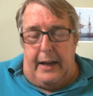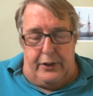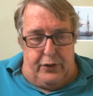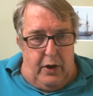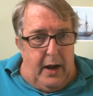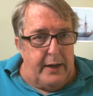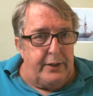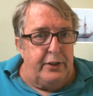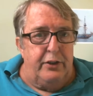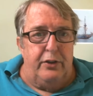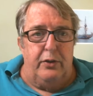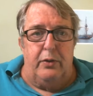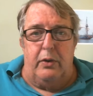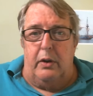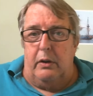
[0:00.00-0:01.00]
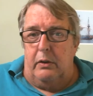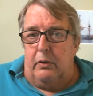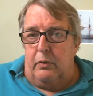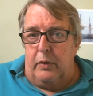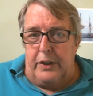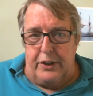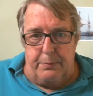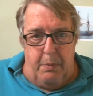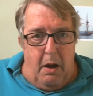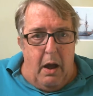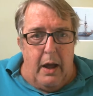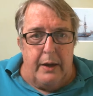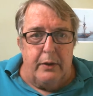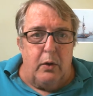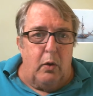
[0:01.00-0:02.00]
I try to
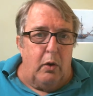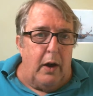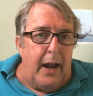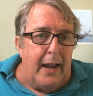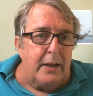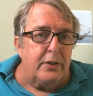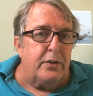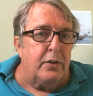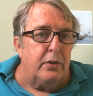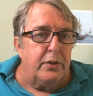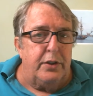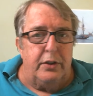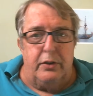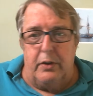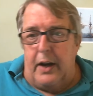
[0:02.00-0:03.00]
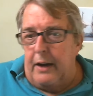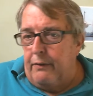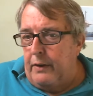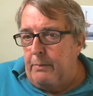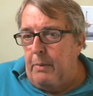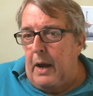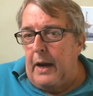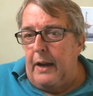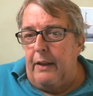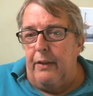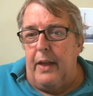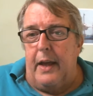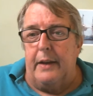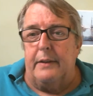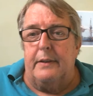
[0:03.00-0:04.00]
respond or answer to everybody
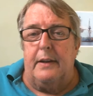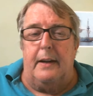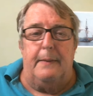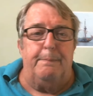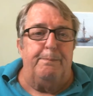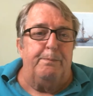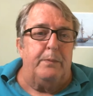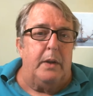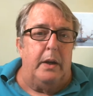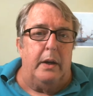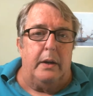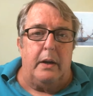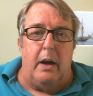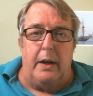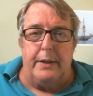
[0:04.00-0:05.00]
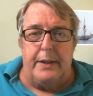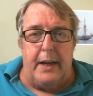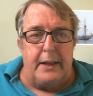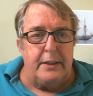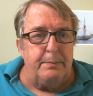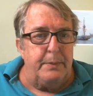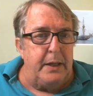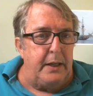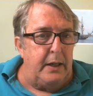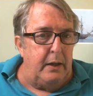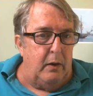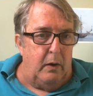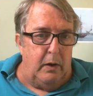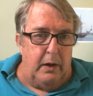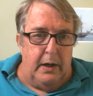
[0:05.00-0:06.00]
that contacts me
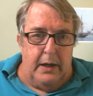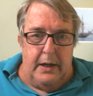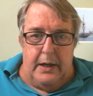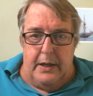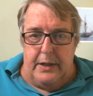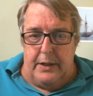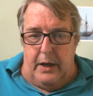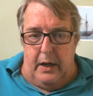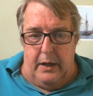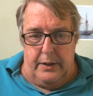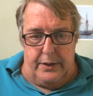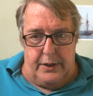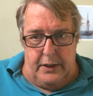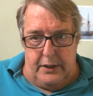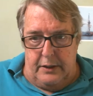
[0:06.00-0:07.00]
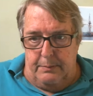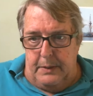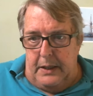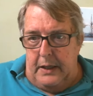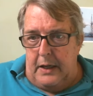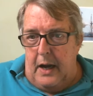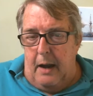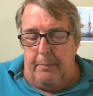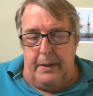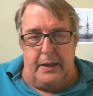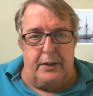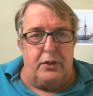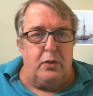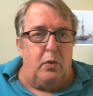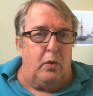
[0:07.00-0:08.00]
or sends me
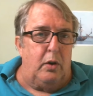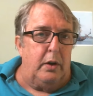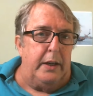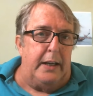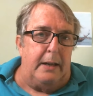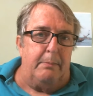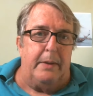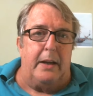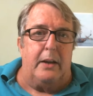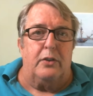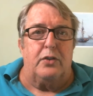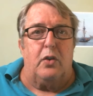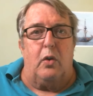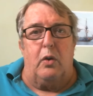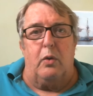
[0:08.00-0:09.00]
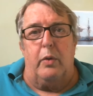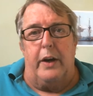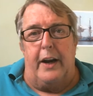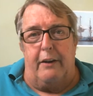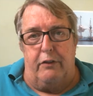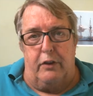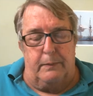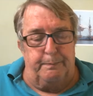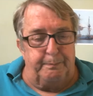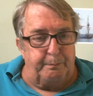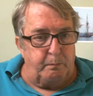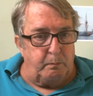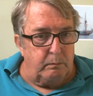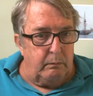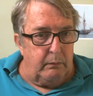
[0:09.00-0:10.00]
comments or emails or whatever
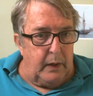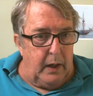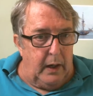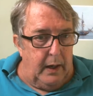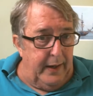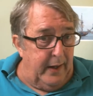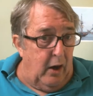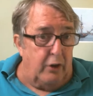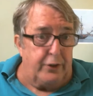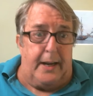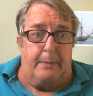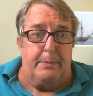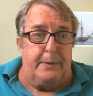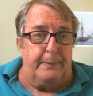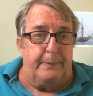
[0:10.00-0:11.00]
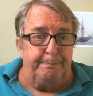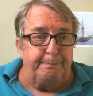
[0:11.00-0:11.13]
at all times.